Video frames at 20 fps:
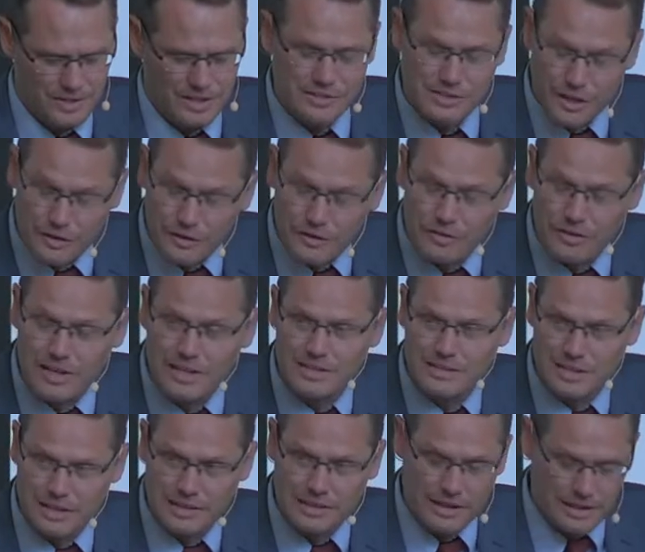there's other
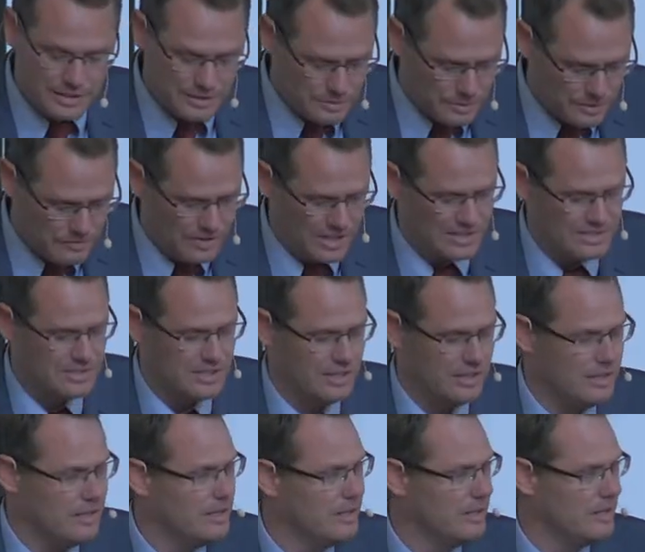things I'd like to invest
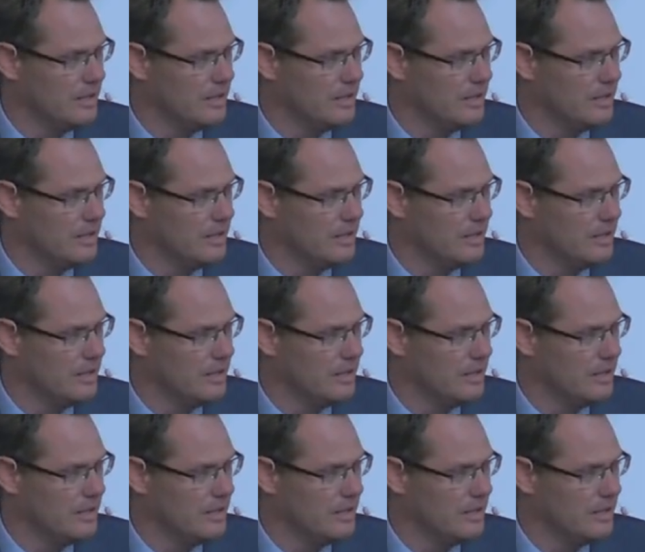in.